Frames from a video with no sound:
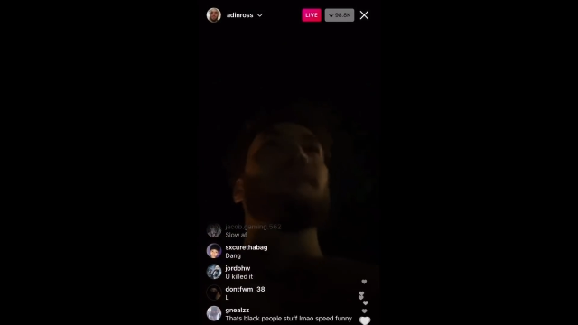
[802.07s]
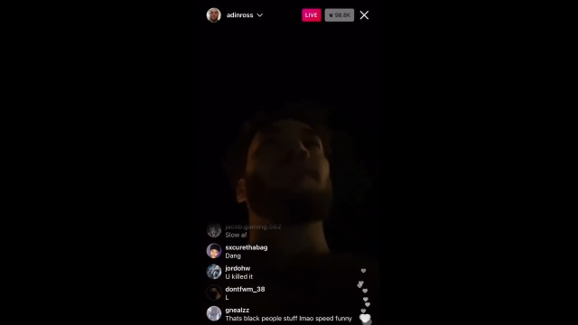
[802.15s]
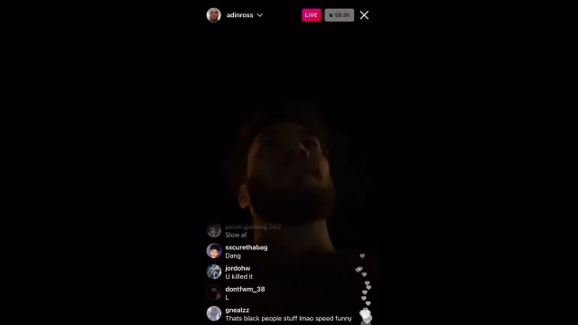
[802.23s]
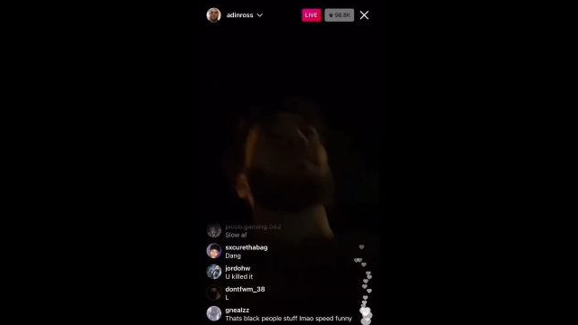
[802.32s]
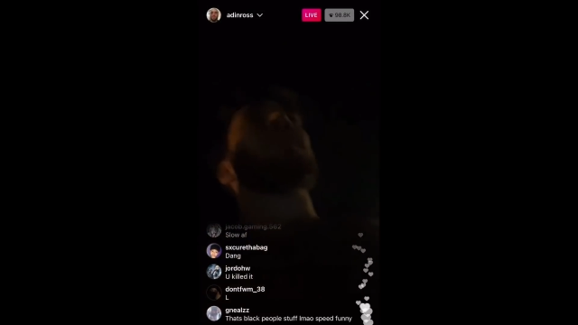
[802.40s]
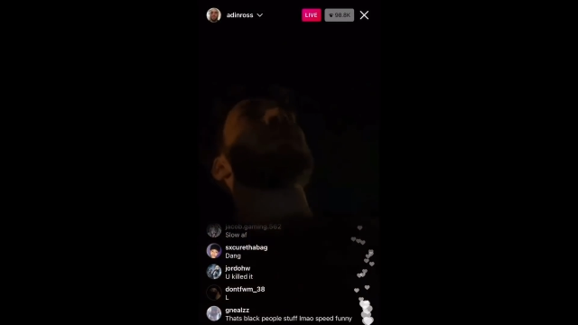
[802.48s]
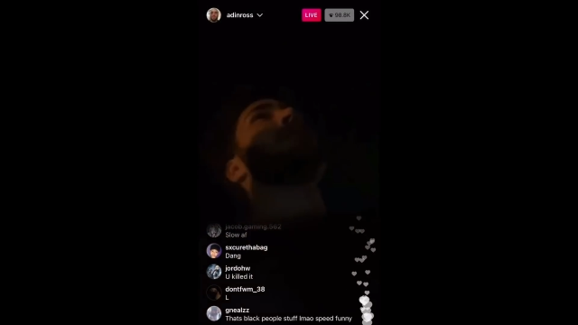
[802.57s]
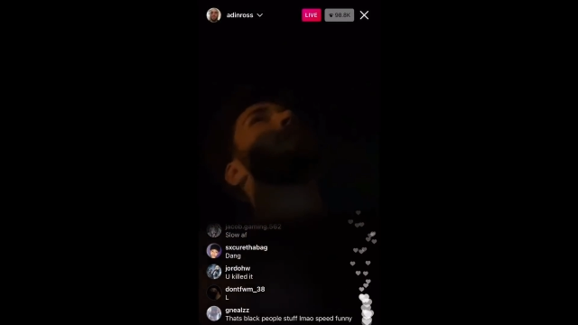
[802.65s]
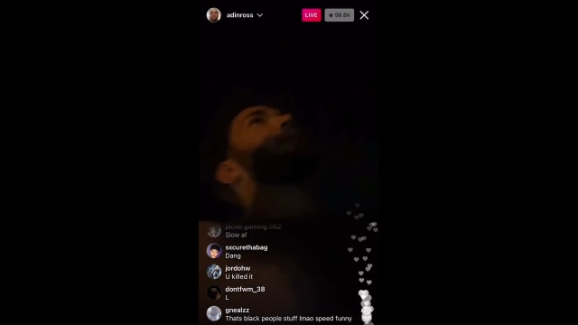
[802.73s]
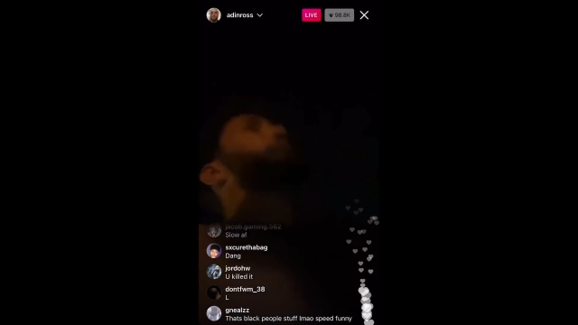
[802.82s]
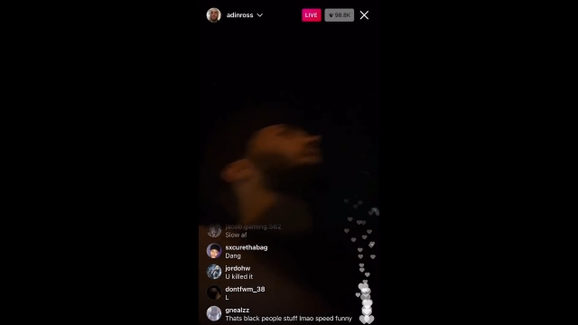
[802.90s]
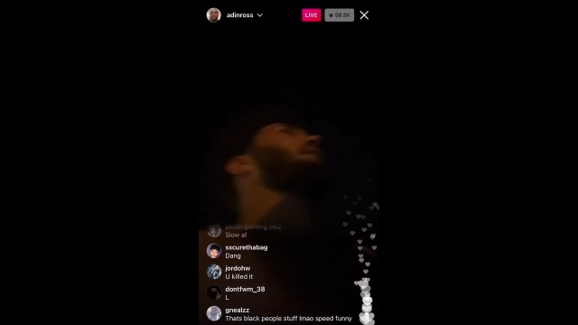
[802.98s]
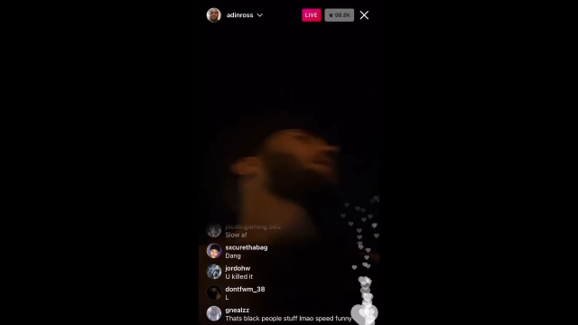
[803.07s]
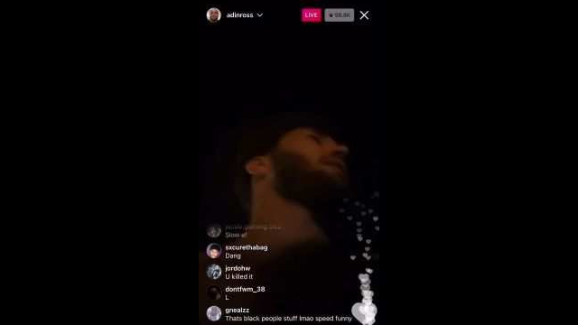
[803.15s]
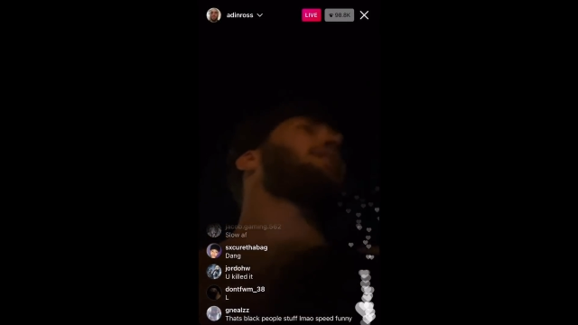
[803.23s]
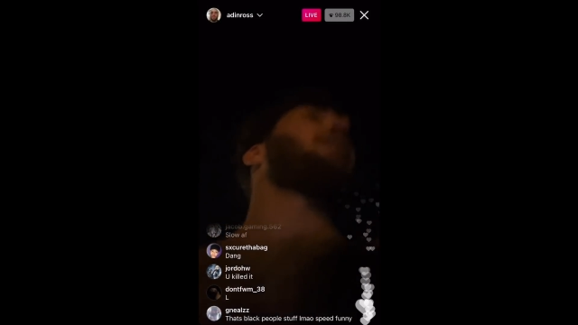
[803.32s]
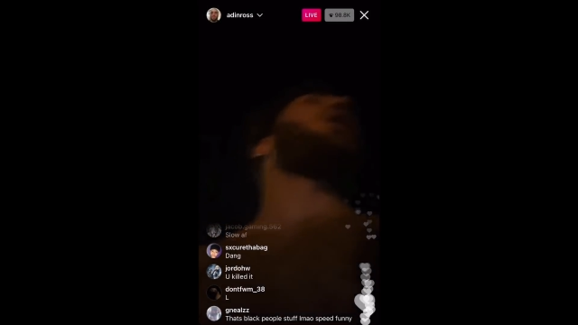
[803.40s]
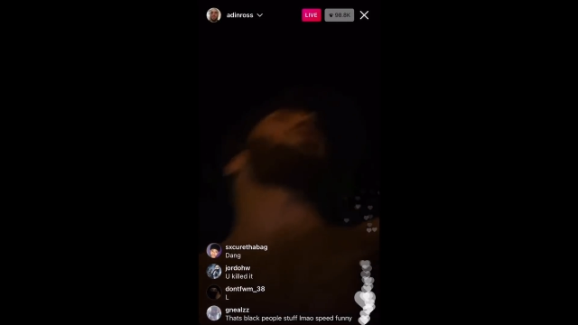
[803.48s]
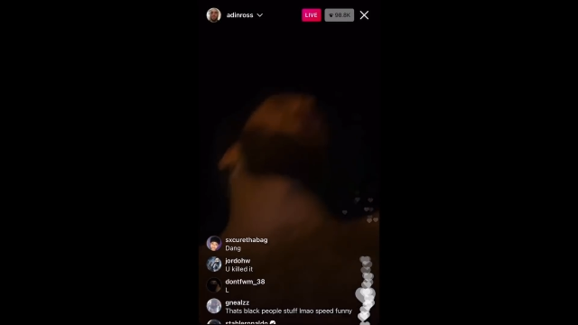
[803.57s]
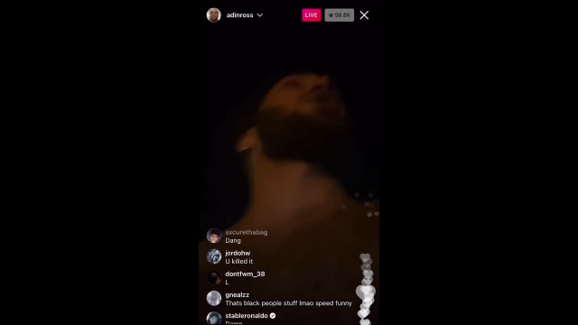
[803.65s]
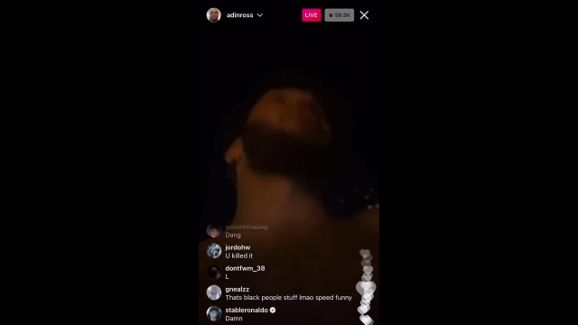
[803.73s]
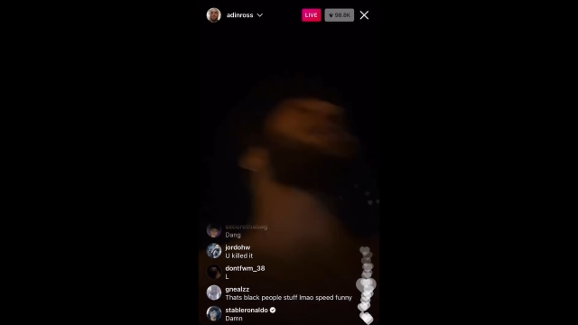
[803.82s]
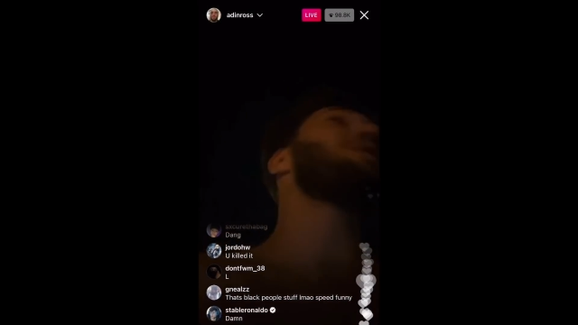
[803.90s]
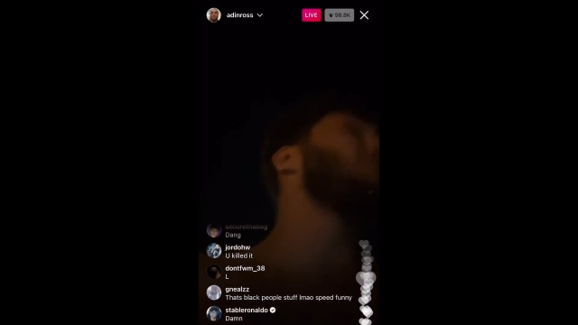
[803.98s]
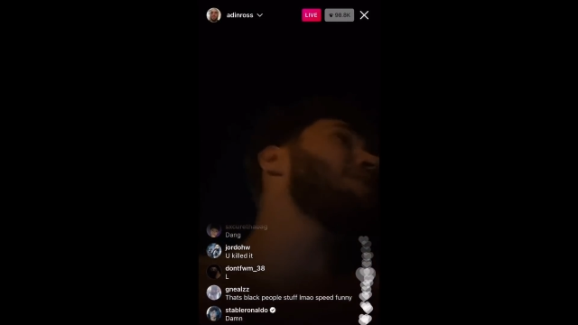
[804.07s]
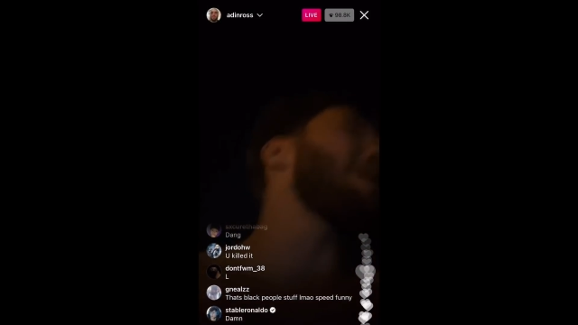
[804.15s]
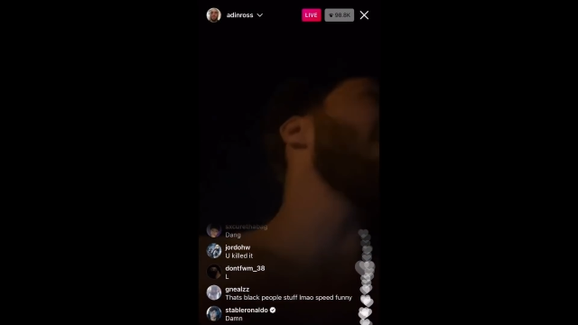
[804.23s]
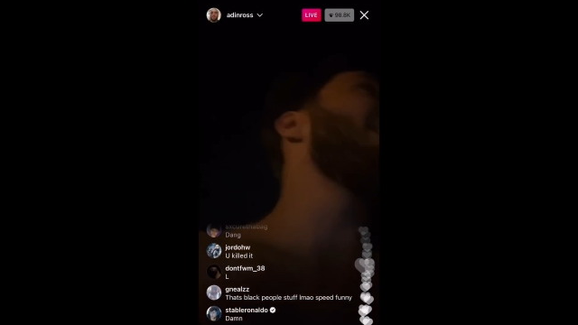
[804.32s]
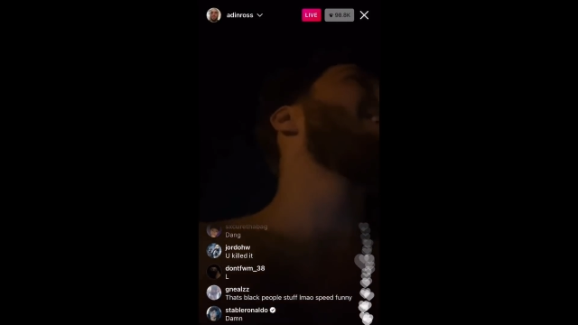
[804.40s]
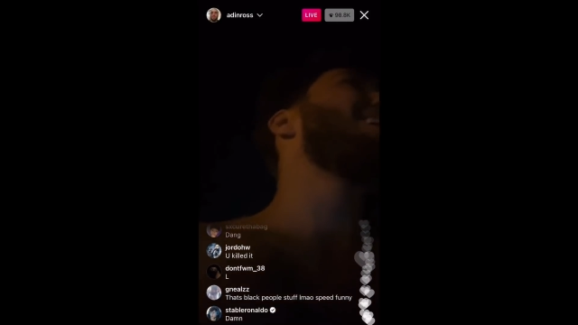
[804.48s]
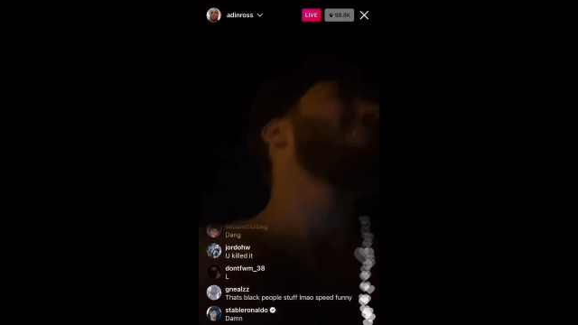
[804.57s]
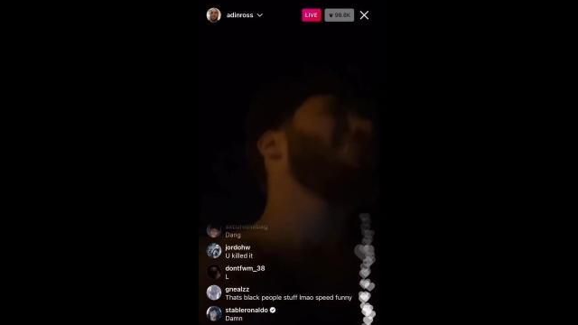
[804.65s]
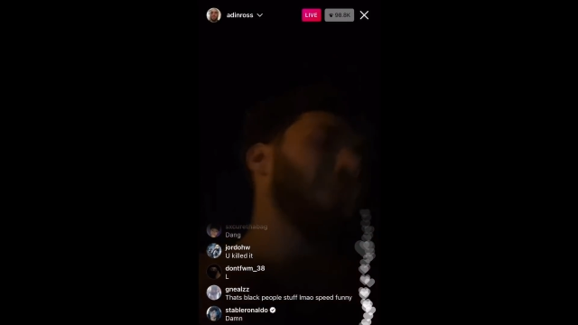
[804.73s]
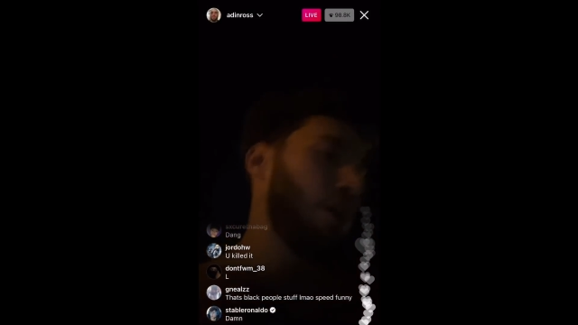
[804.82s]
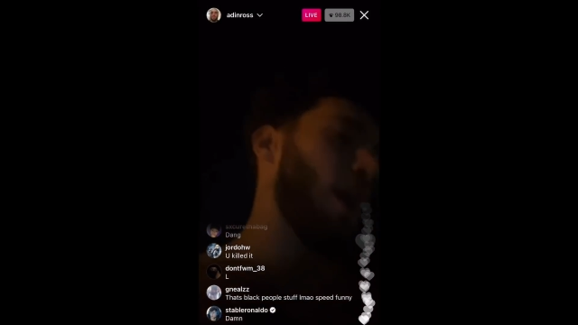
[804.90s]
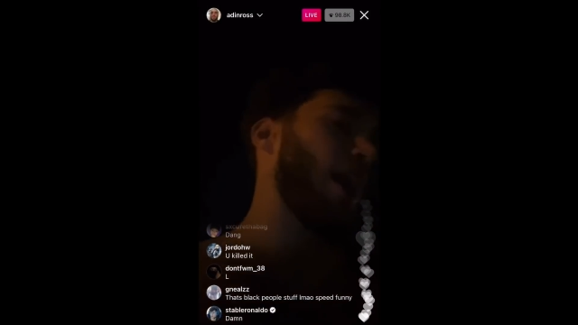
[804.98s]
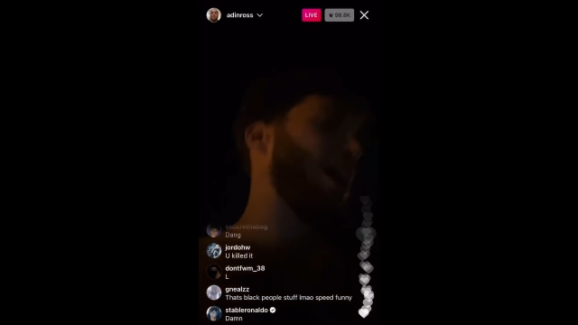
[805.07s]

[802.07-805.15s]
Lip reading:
[unreadable: no face in view]